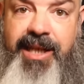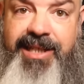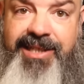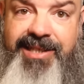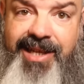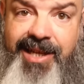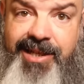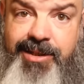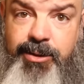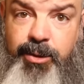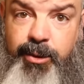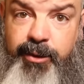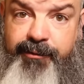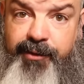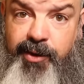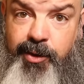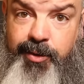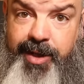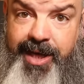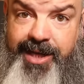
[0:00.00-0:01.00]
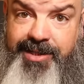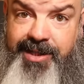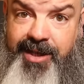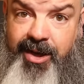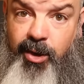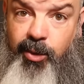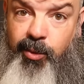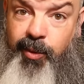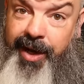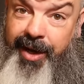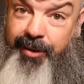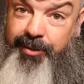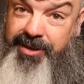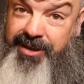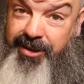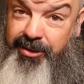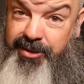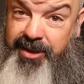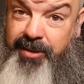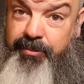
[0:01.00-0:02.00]
Let's cut to a few days ago when I was
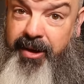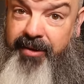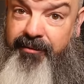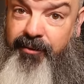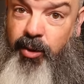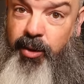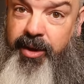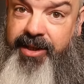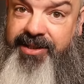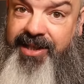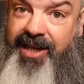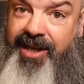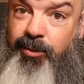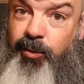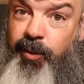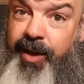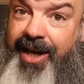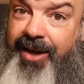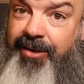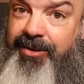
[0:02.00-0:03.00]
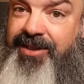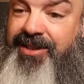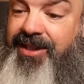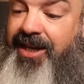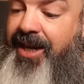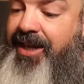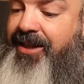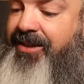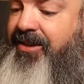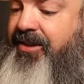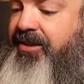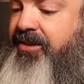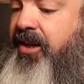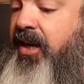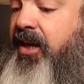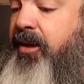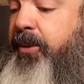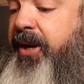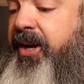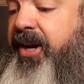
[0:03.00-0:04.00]
losing my voice and went outside to
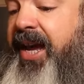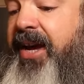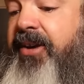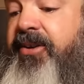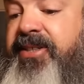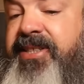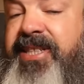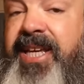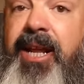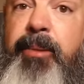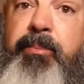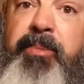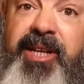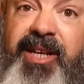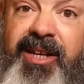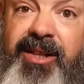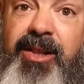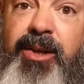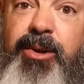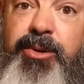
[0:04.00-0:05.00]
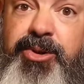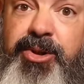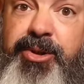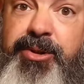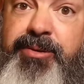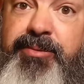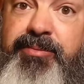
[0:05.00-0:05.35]
talk about how to set up an enclosure.